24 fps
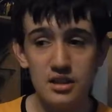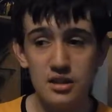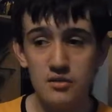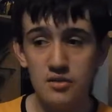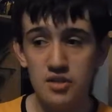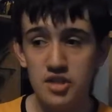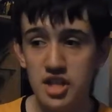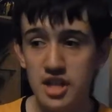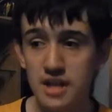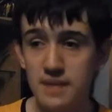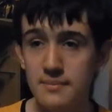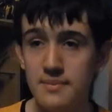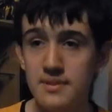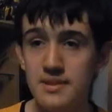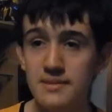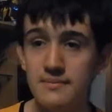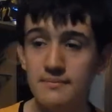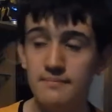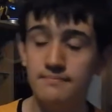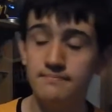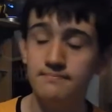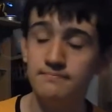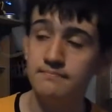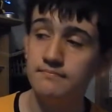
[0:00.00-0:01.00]
the new
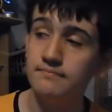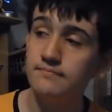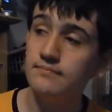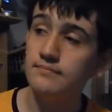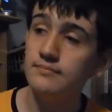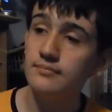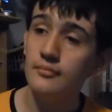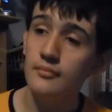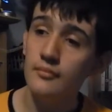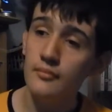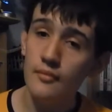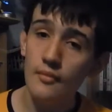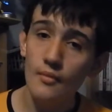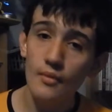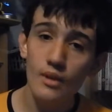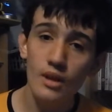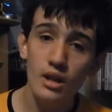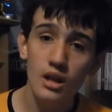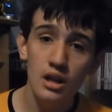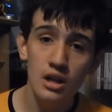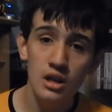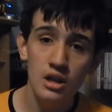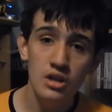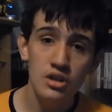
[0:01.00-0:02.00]
ships.
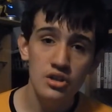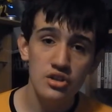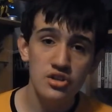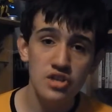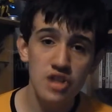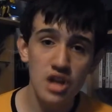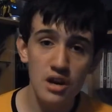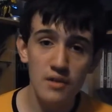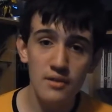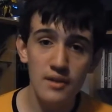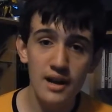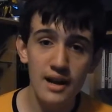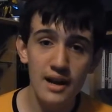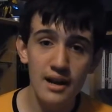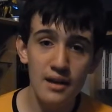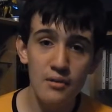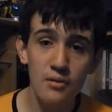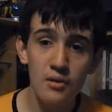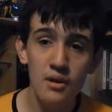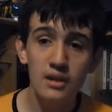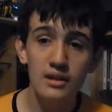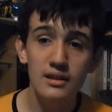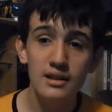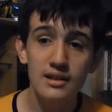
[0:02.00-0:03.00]
So
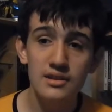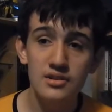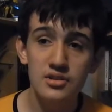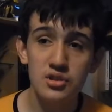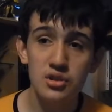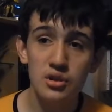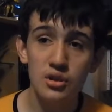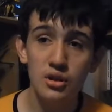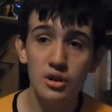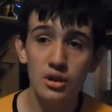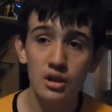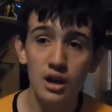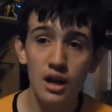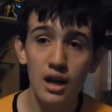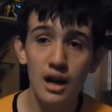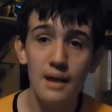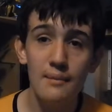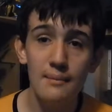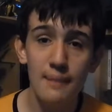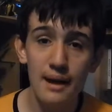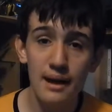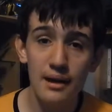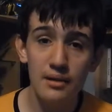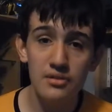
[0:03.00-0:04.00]
now, let's talk
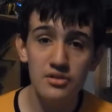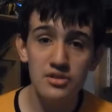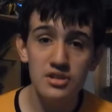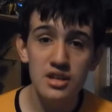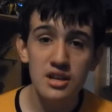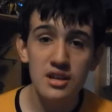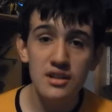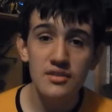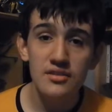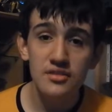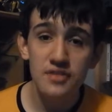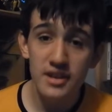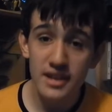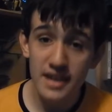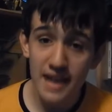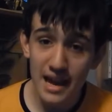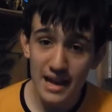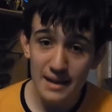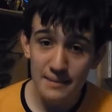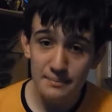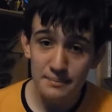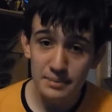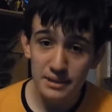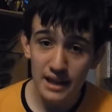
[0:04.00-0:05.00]
about the
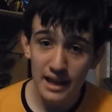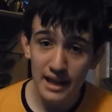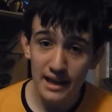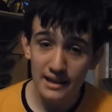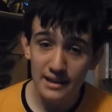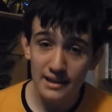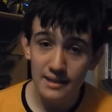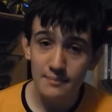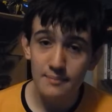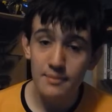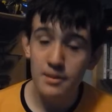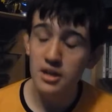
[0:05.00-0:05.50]
gameplay,